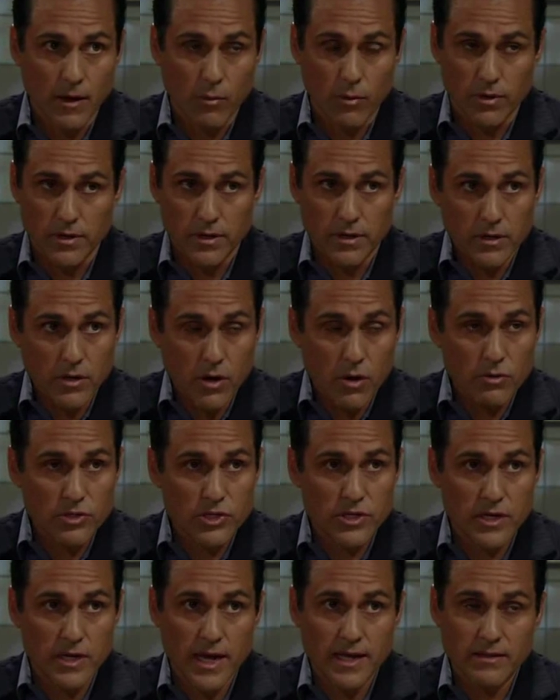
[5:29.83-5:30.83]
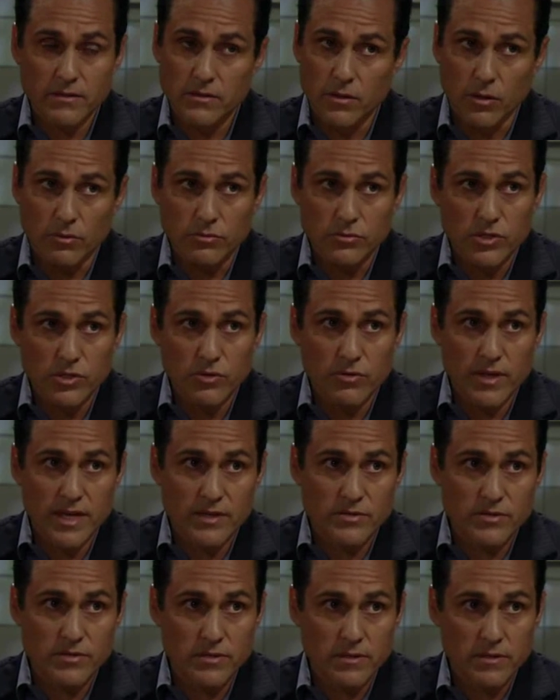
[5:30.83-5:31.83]
I want to negotiate. Don't do
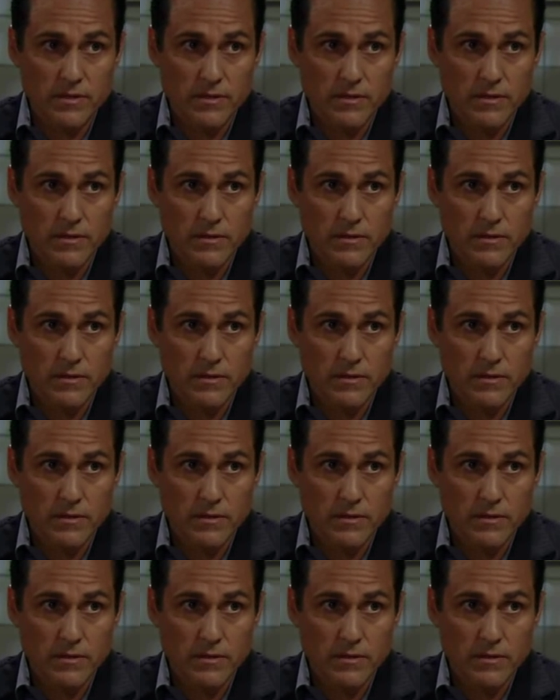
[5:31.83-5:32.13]
this.